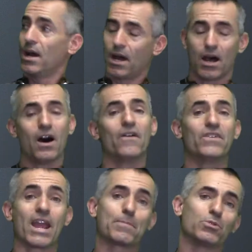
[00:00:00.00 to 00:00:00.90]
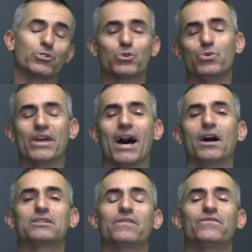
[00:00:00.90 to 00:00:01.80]
of April two
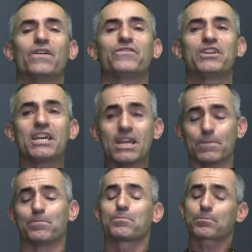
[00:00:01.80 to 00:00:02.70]
thousand fifteen.